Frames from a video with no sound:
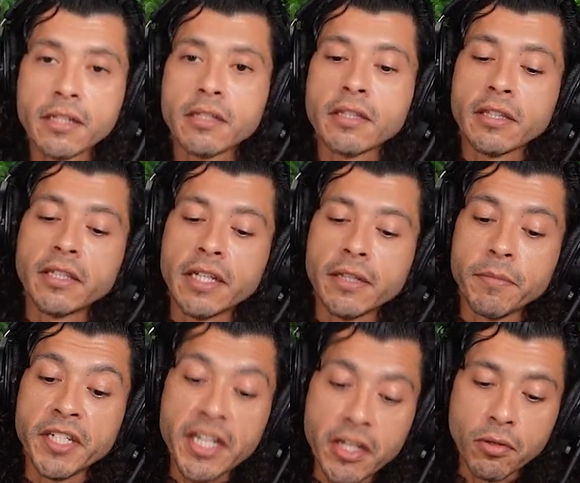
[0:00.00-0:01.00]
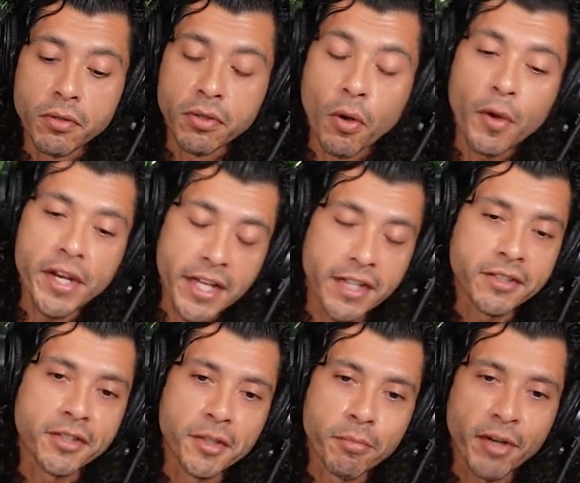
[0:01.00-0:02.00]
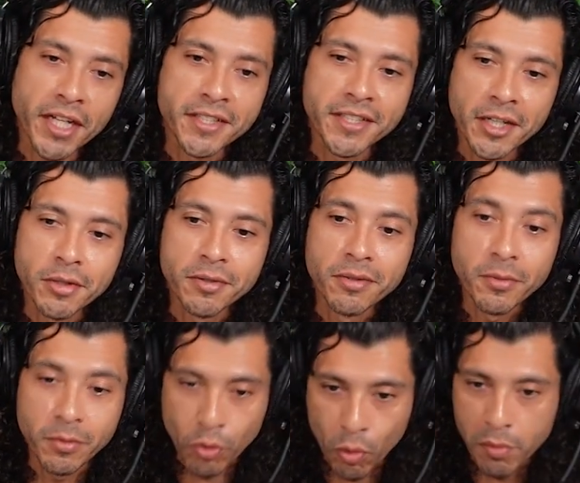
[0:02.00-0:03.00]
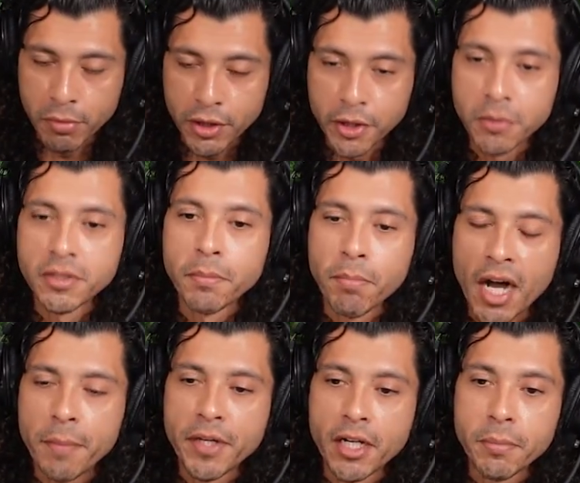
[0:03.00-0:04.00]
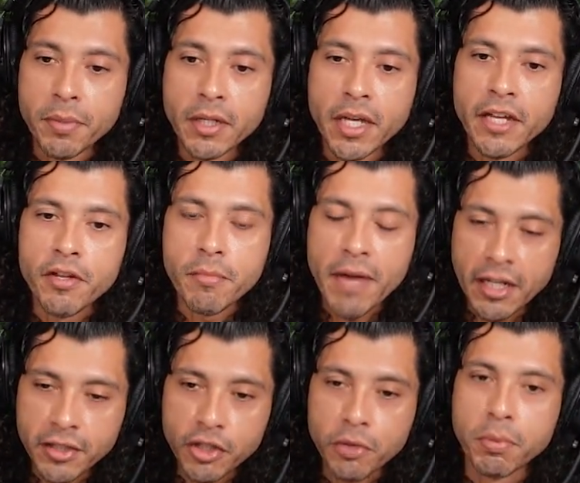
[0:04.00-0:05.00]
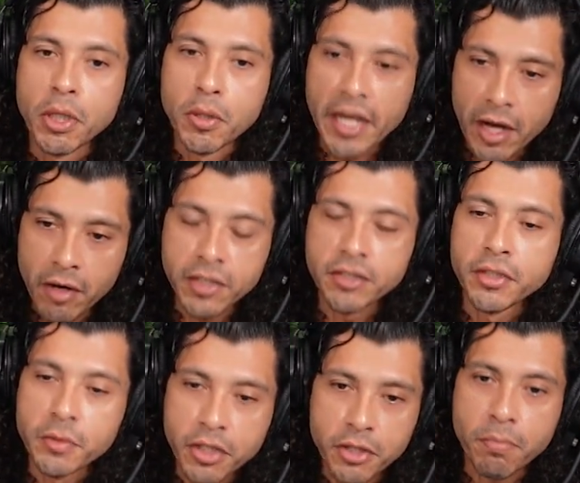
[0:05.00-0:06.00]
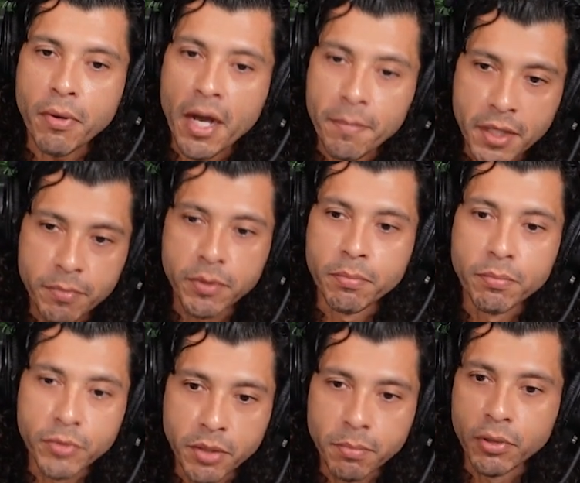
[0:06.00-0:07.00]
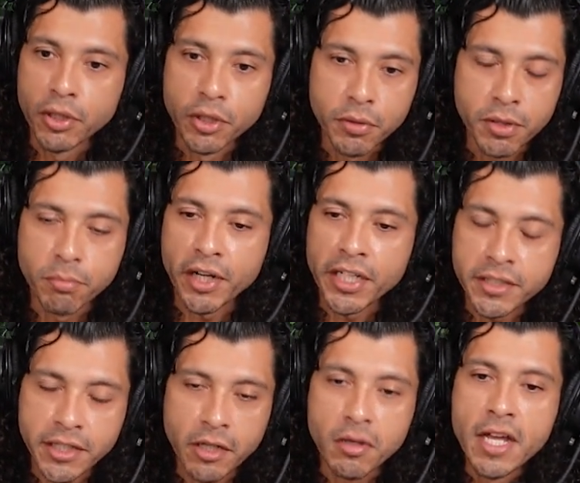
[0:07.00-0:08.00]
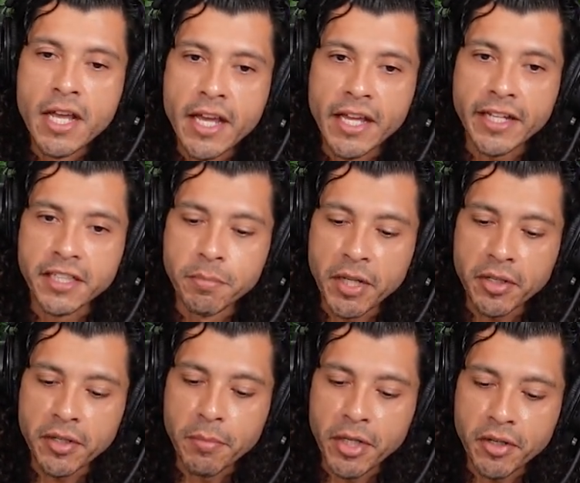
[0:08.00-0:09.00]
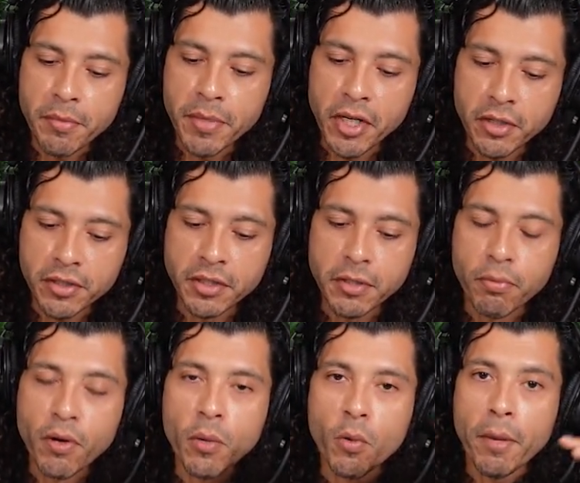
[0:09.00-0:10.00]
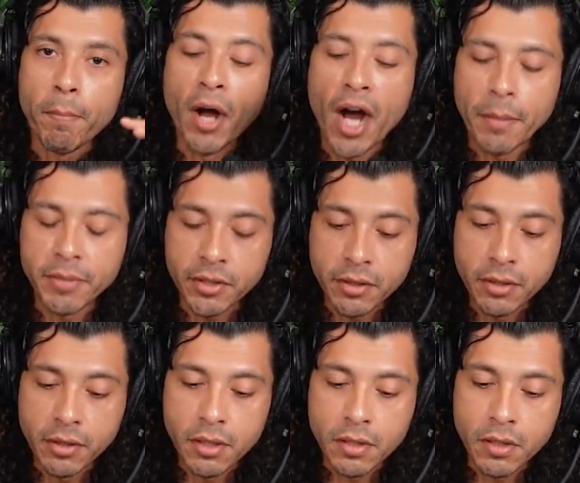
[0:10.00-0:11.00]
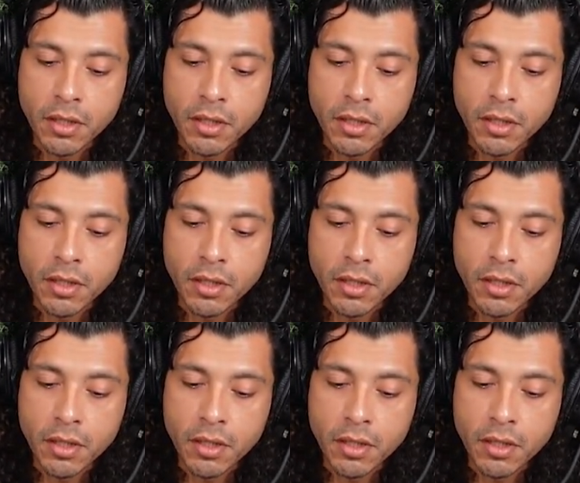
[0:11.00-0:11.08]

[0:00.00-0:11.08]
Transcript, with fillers: is the needle going into the brain cell or balloon to pop it up. And you imagine you blow air into it, you pop up the balloon, the brain cell, and it gets bigger and bigger and bigger to the point where it pops.